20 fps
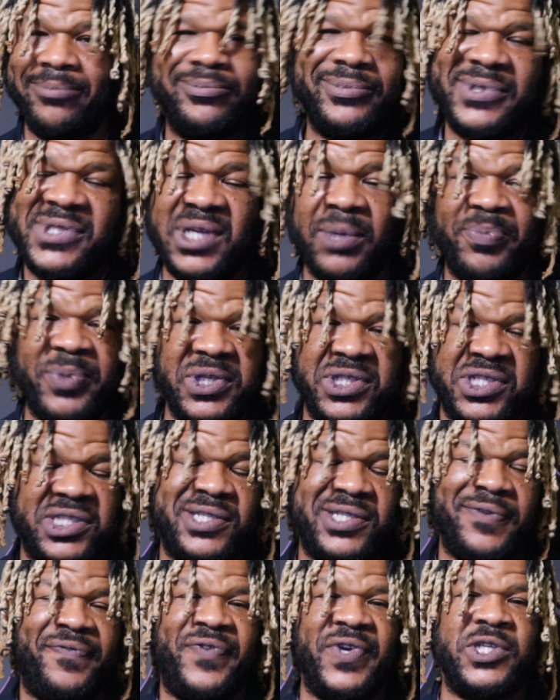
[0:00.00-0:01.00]
simply just
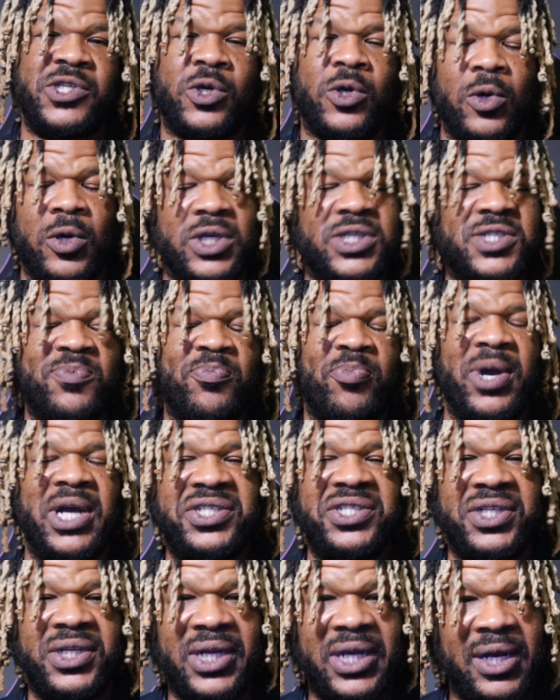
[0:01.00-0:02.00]
the physical
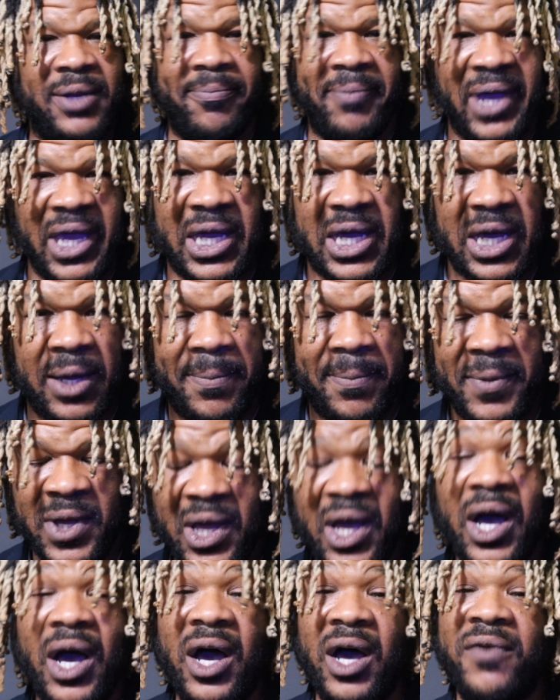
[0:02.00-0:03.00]
expression and the makeup
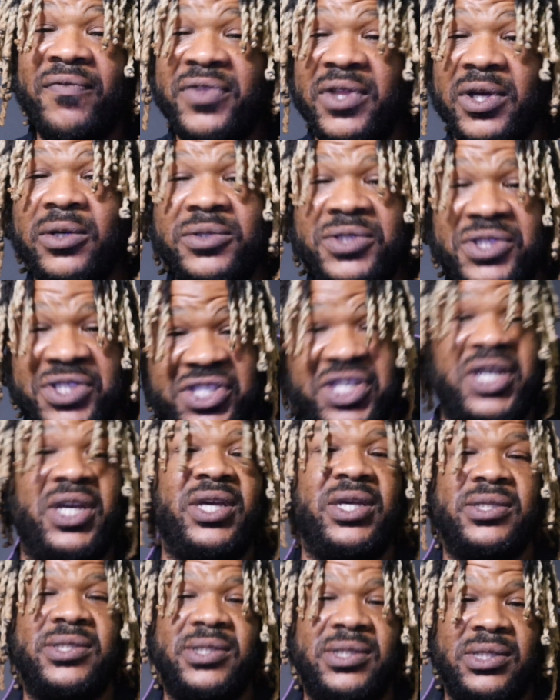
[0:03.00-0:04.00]
of those
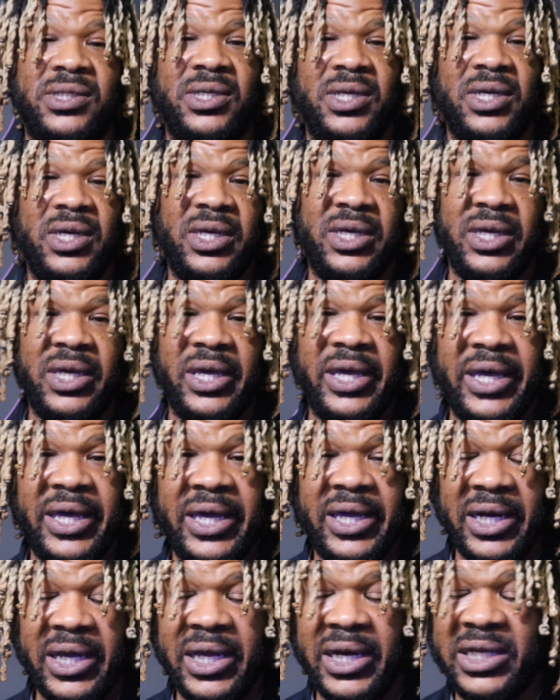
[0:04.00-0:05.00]
genes
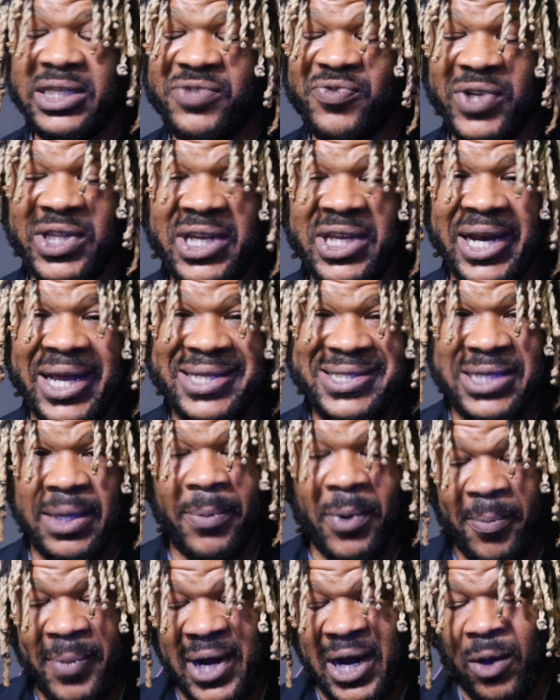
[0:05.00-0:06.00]
and, and it's really that simple.
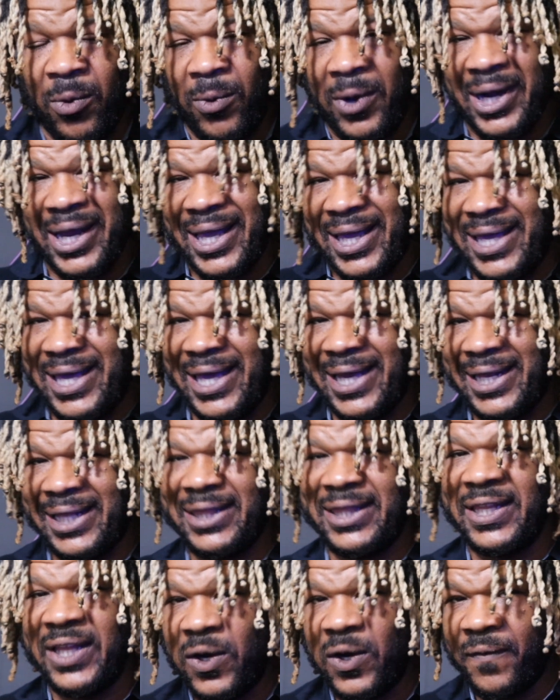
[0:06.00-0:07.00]
But I want to get a
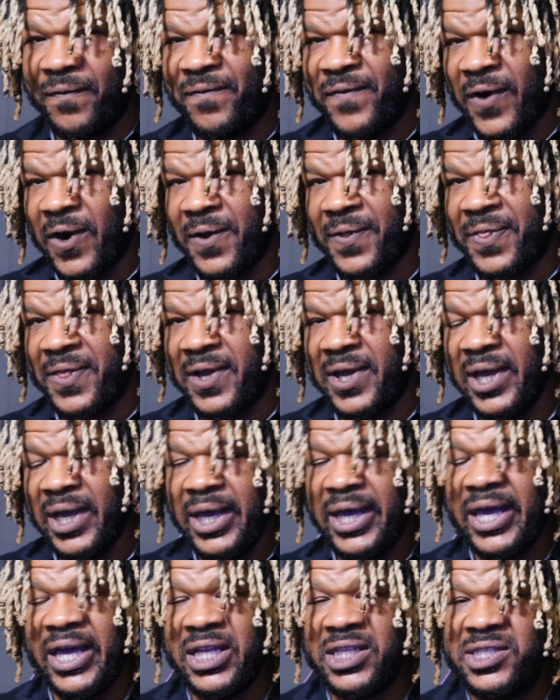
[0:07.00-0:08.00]
little further
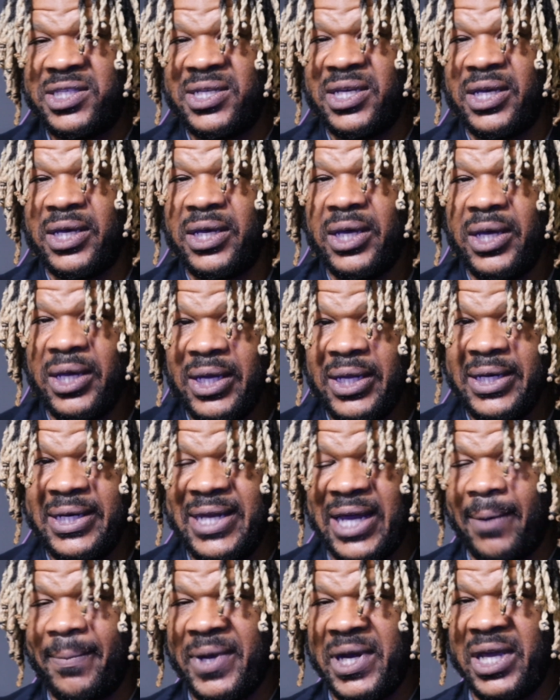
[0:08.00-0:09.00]
into
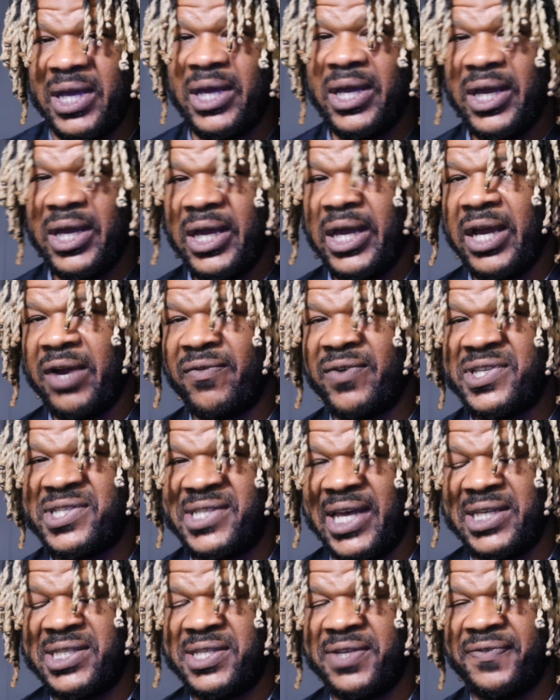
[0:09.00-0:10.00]
dominant and
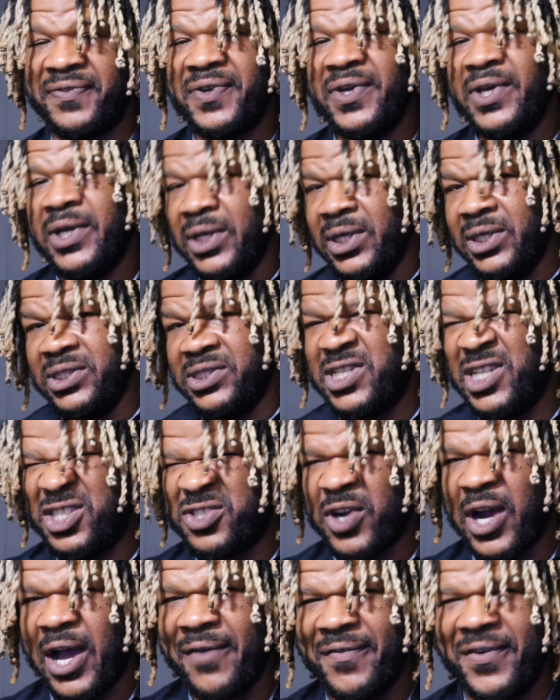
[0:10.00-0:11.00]
recessive to
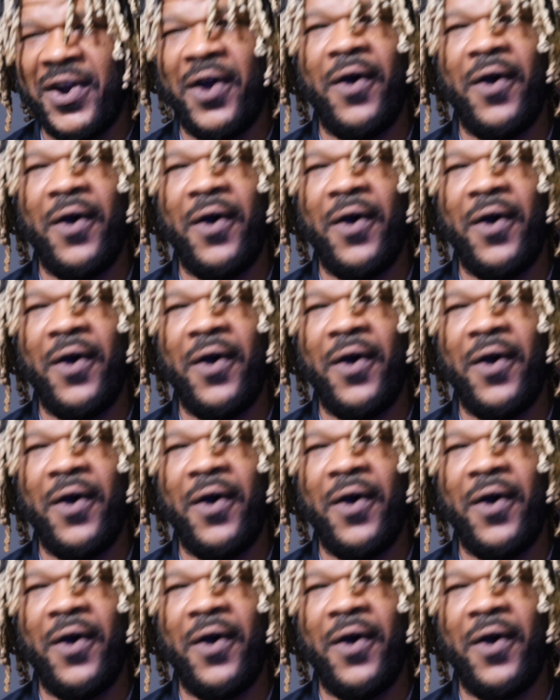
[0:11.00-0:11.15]
drive it all